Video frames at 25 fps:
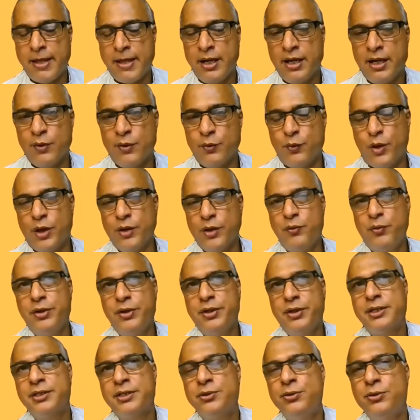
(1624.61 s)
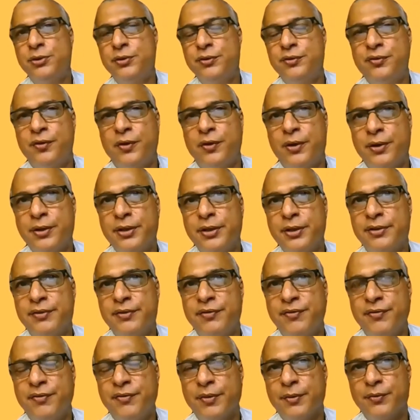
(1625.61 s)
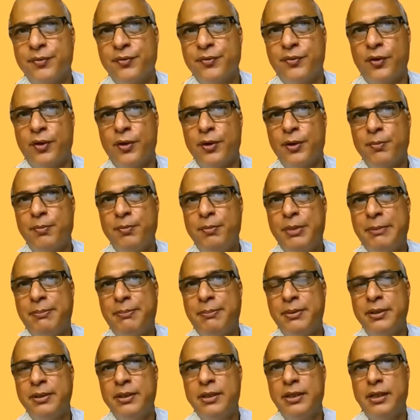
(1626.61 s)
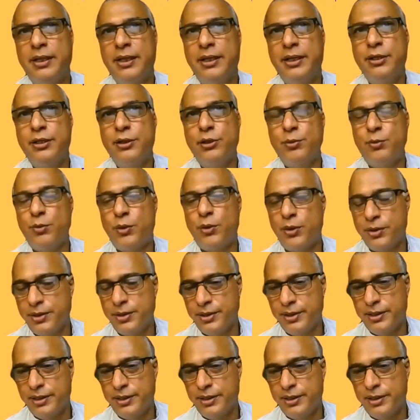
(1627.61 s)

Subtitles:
What would this do for people in the remote